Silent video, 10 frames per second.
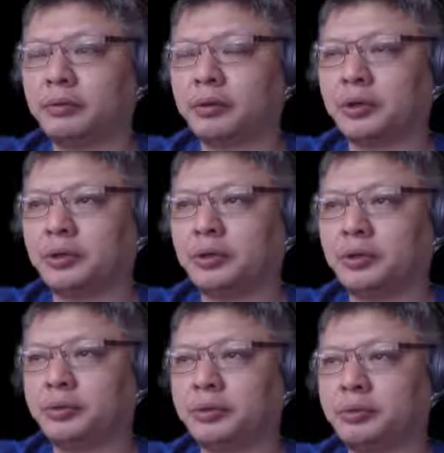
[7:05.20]
red will
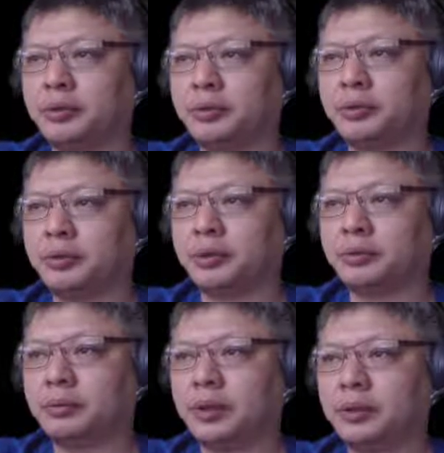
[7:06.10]
continue with p3
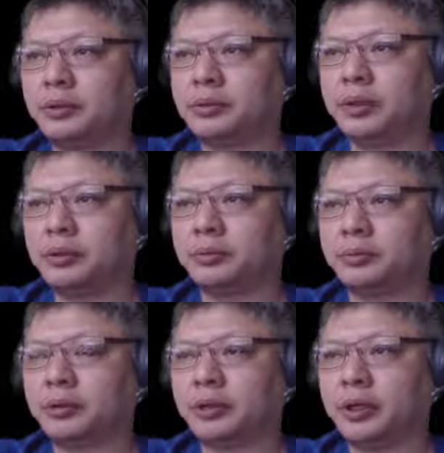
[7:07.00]
plus 1, trying
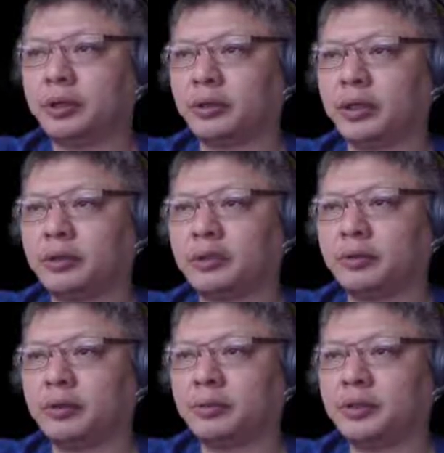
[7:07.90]
to protect or
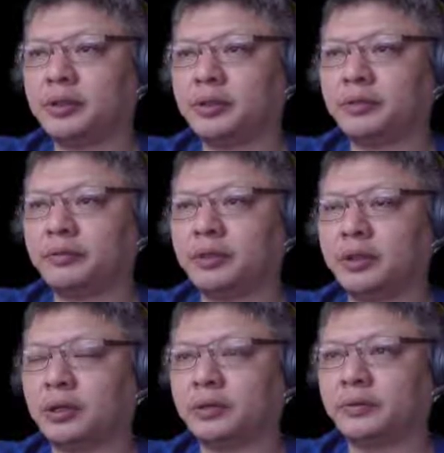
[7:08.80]
gain some compensation
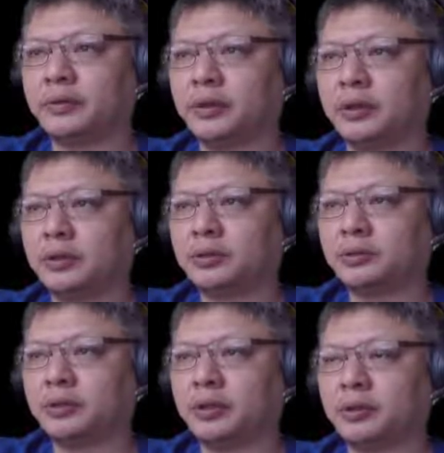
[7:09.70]
for the loss of the
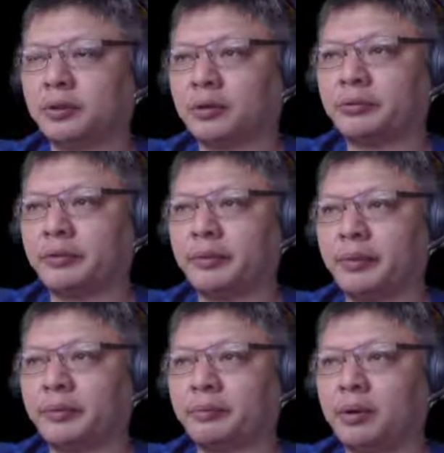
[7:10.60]
horse with the cross
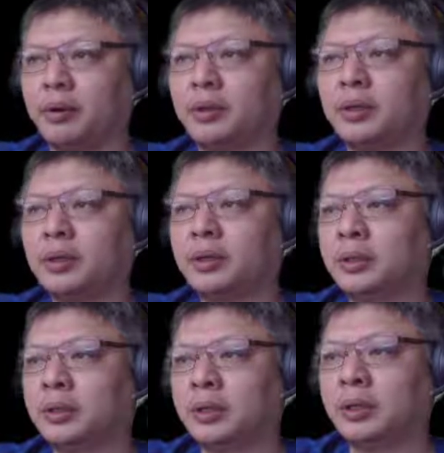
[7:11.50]
riverbank pawn.
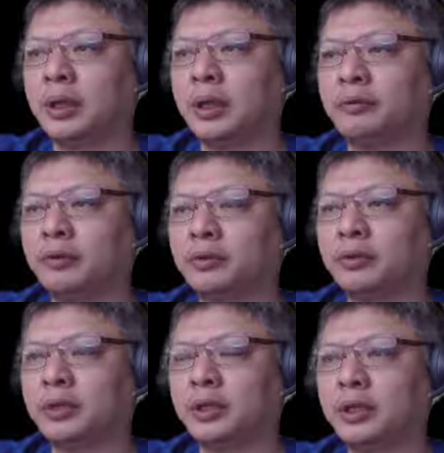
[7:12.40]

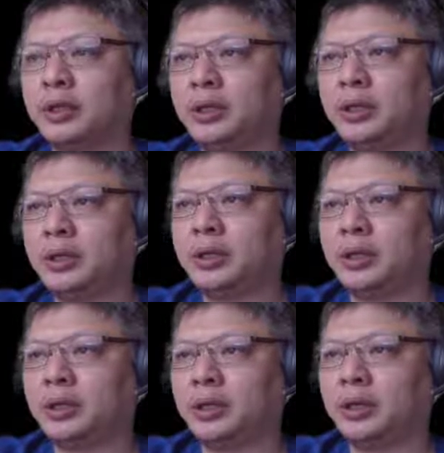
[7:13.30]
Unfortunately,
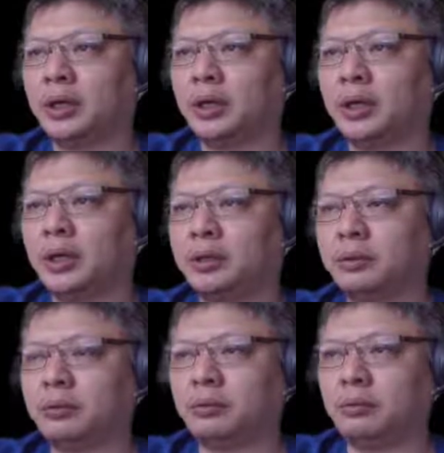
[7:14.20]

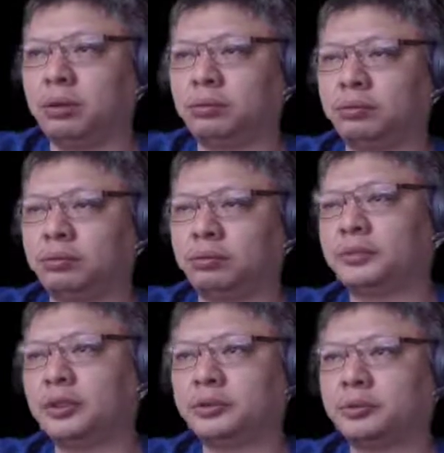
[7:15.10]

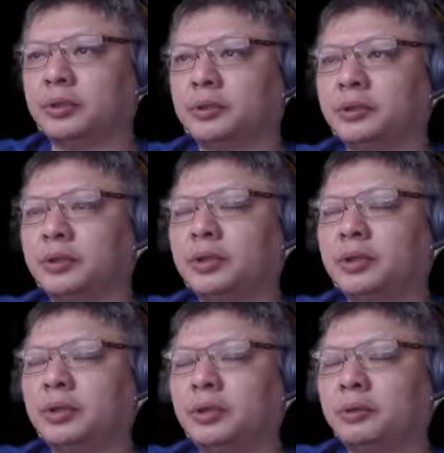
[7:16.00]
this was
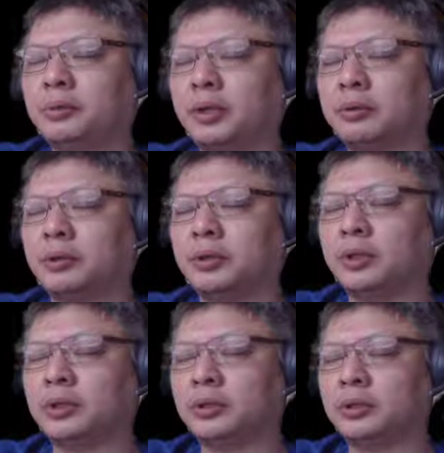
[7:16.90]
black
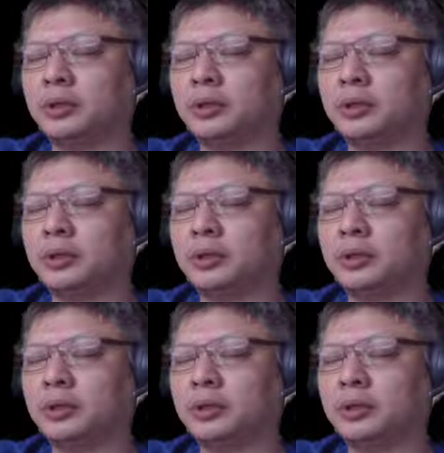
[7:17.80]
would